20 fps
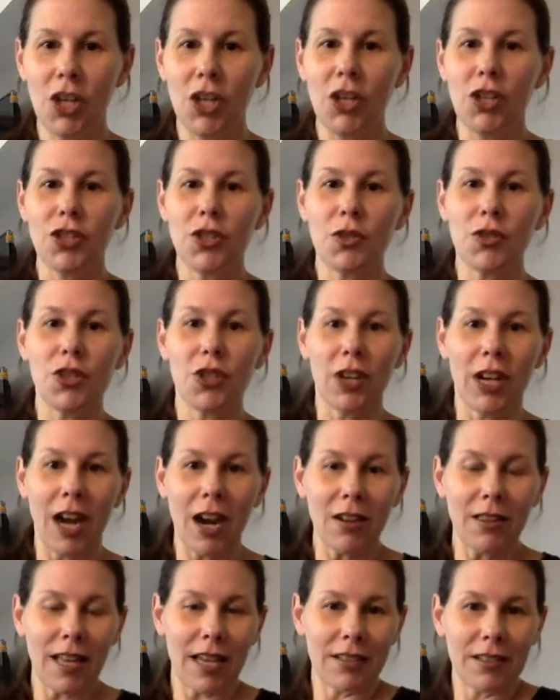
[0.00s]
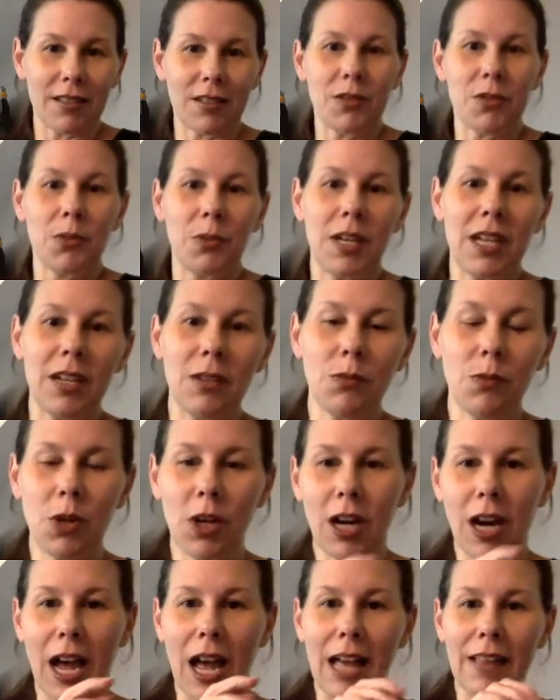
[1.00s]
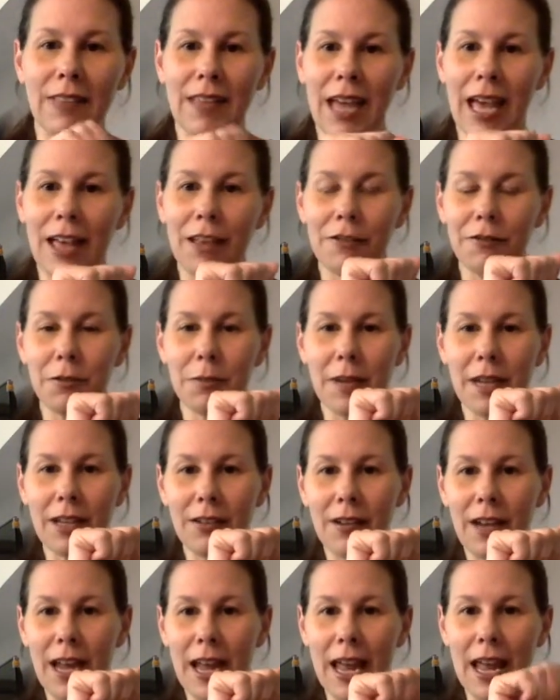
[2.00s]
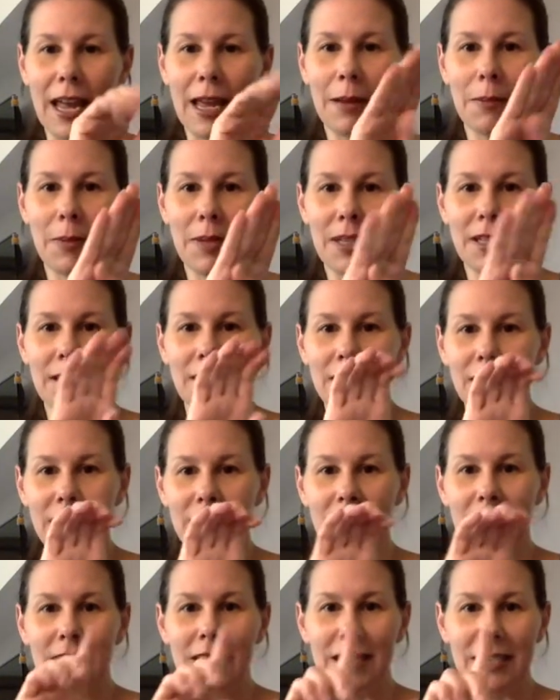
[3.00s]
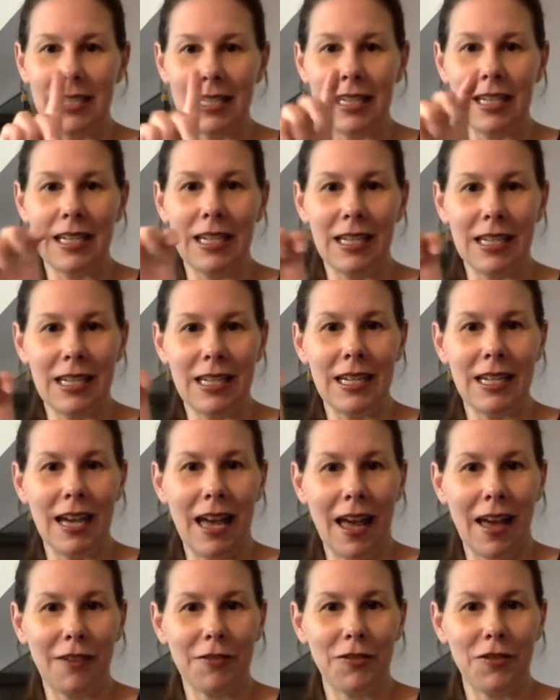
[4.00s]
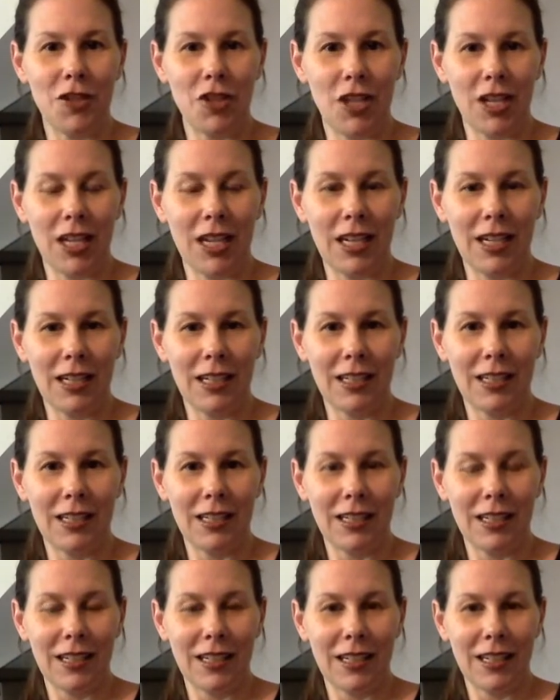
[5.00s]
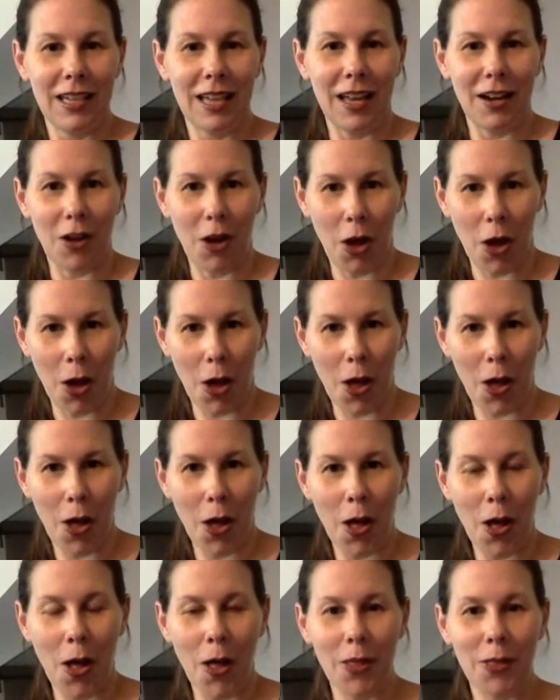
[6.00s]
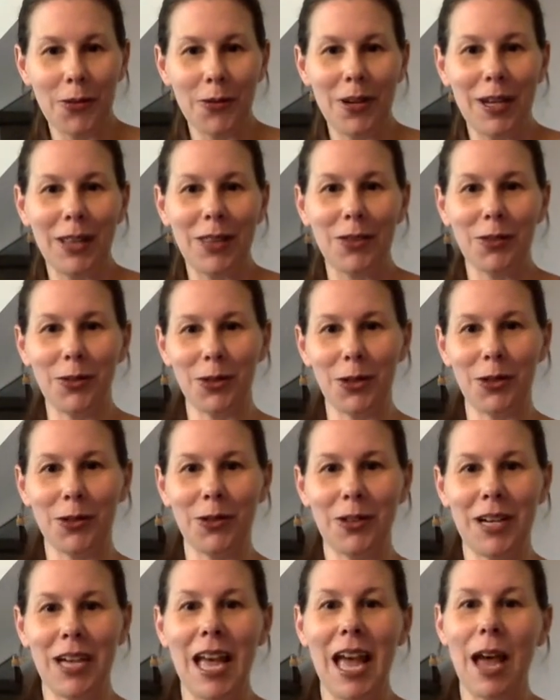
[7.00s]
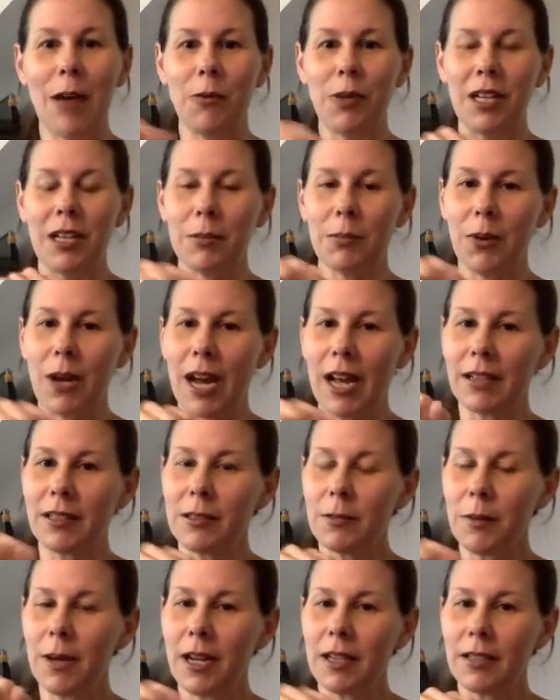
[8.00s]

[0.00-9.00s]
So during our lessons, we can work on the alphabet, A, B, C, D, E, F, G, and all the way through. And we can practice,